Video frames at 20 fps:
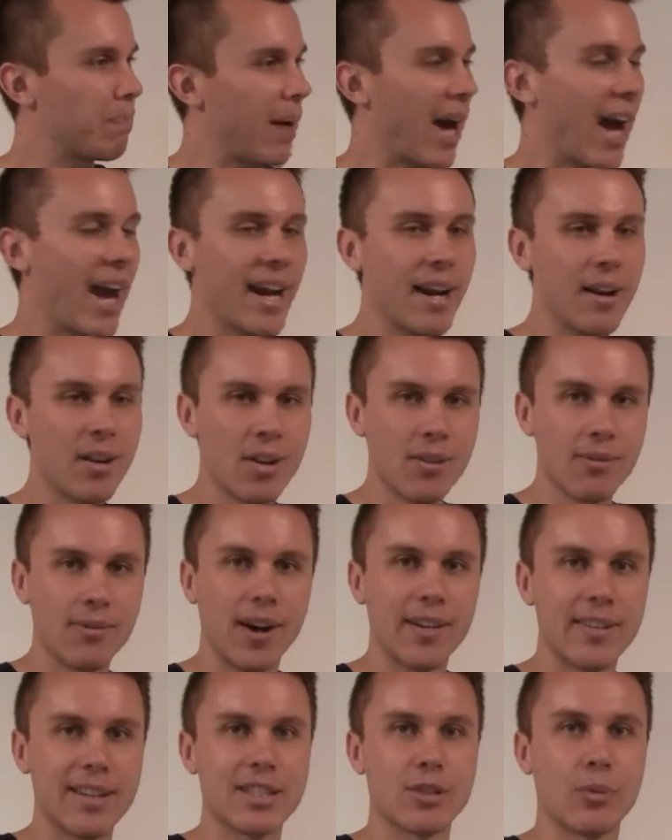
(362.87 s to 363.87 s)
bang,
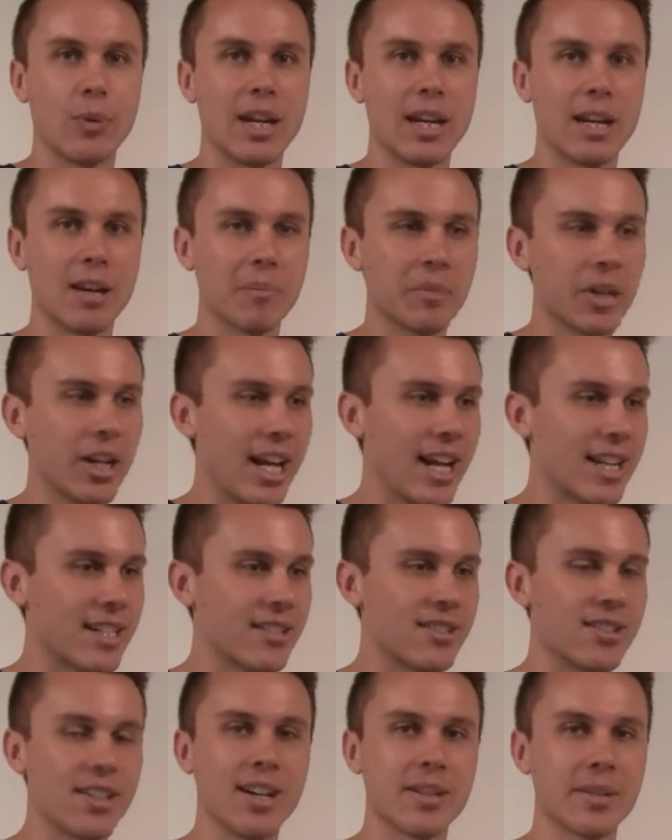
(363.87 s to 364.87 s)
5 days a week, I'm going to
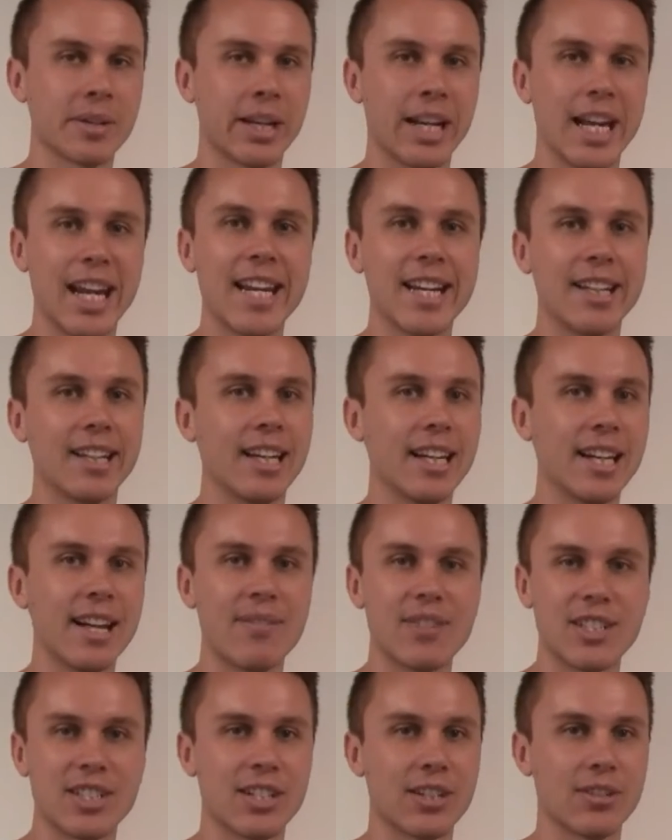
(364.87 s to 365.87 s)
exercise, I'm going to eat clean
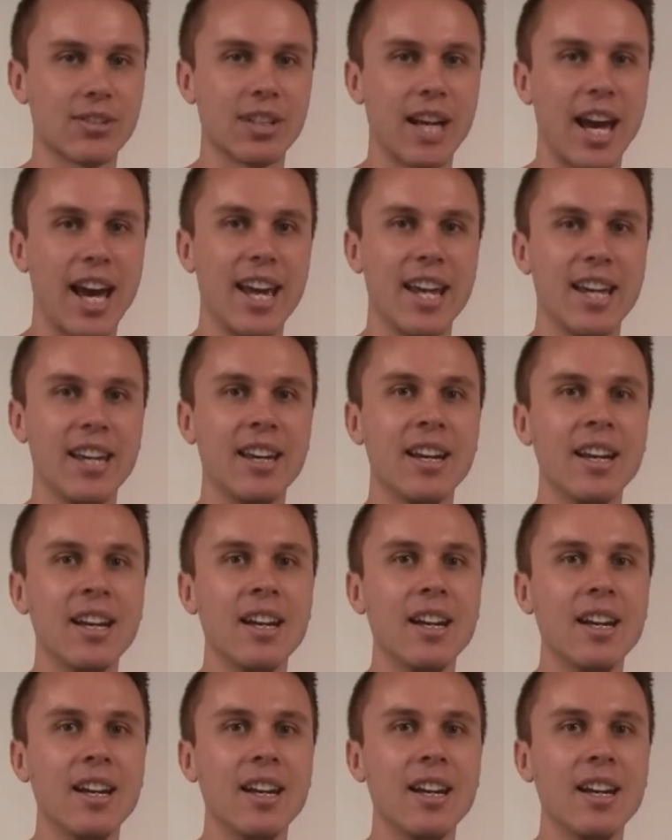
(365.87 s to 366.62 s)
every single day,